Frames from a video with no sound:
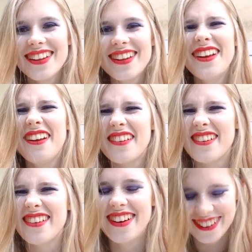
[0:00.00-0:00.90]

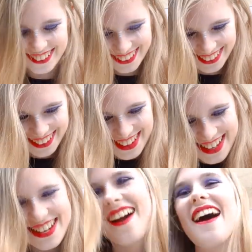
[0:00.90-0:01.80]
Oh.
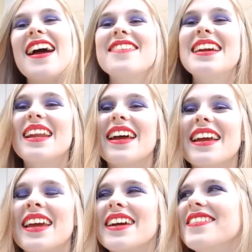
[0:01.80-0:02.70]
No, I really
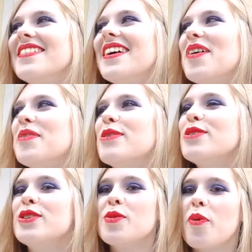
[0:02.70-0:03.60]
like him. It
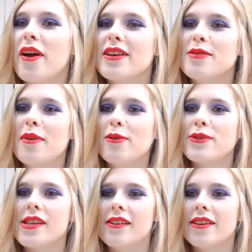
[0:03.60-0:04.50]
was a surprise. We met on
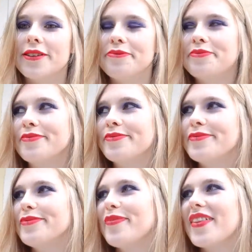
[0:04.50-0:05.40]
Tinder.
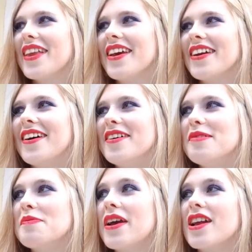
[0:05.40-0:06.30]

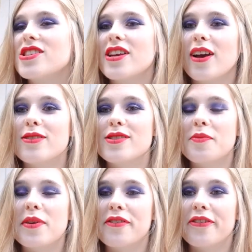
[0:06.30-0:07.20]
He actually
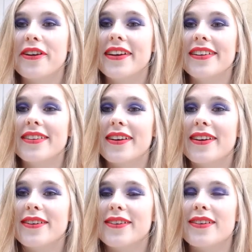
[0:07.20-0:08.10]
ghosted me 3 years
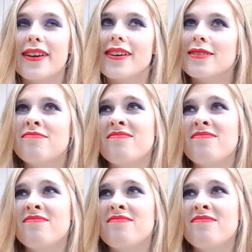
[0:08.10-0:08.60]
ago, so